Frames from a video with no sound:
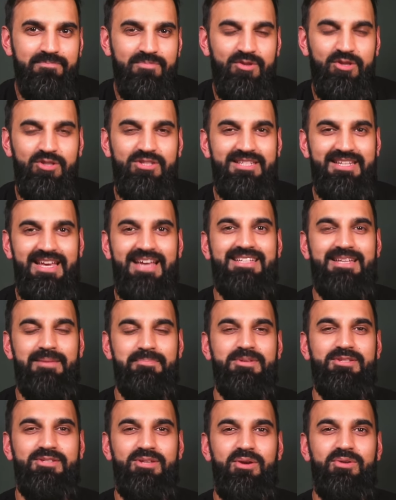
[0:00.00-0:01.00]
So today's
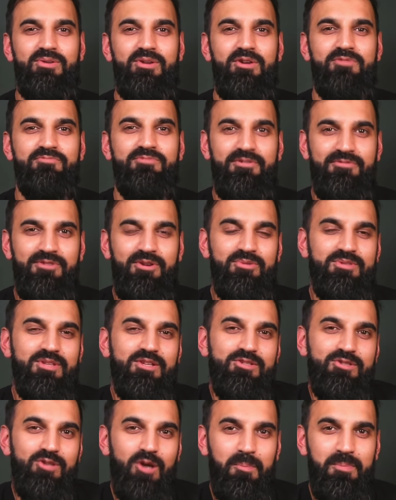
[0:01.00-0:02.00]
episode reviews the
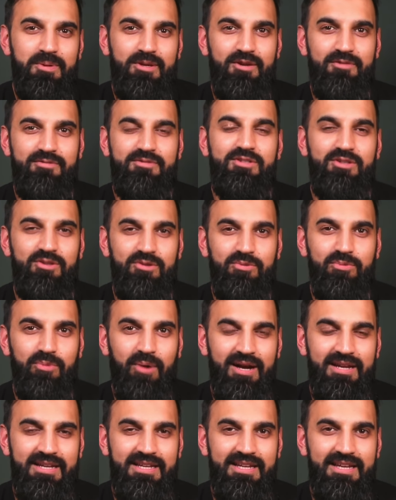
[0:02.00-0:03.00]
topic of tooth
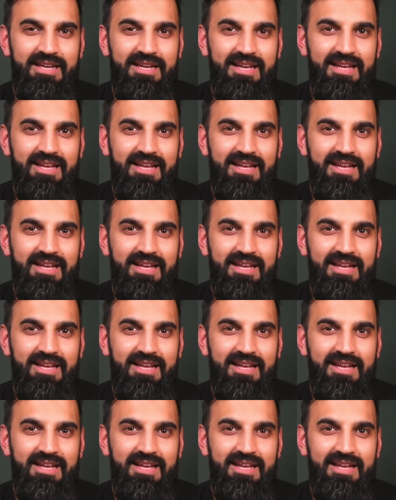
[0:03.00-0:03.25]
whitening,